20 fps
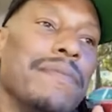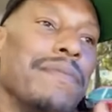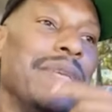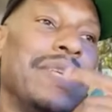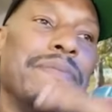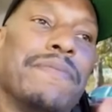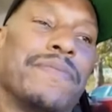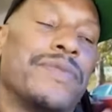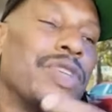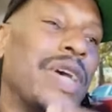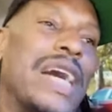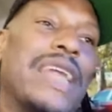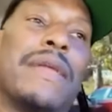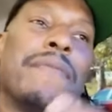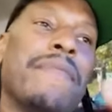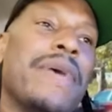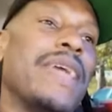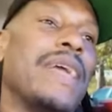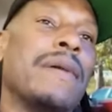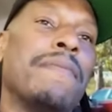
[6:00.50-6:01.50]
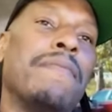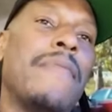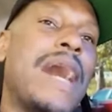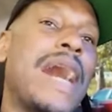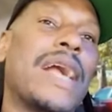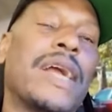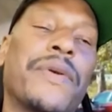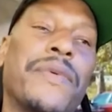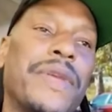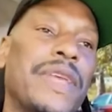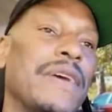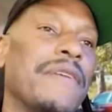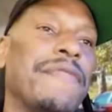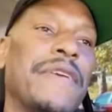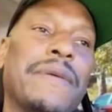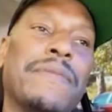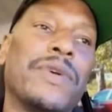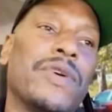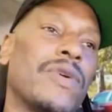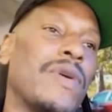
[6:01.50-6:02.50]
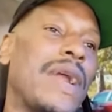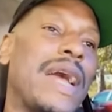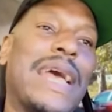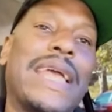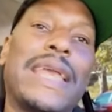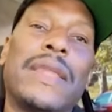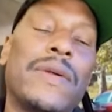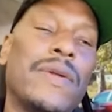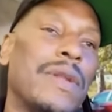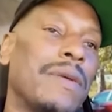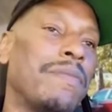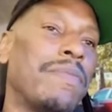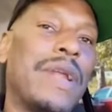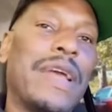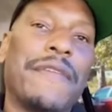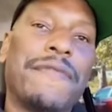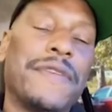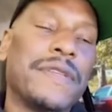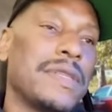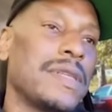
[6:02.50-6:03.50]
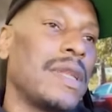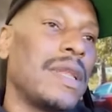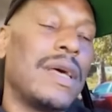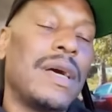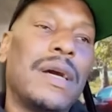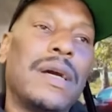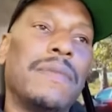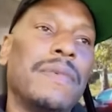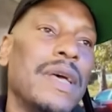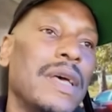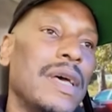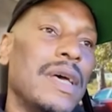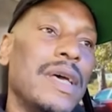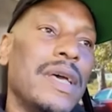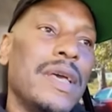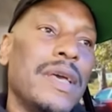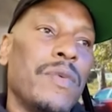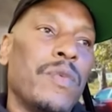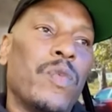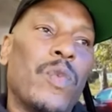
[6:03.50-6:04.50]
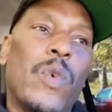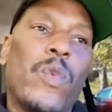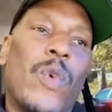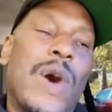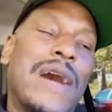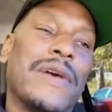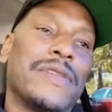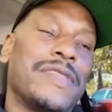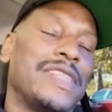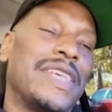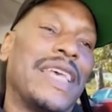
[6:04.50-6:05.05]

be trying to make a mockery of him crying on the Breakfast Club while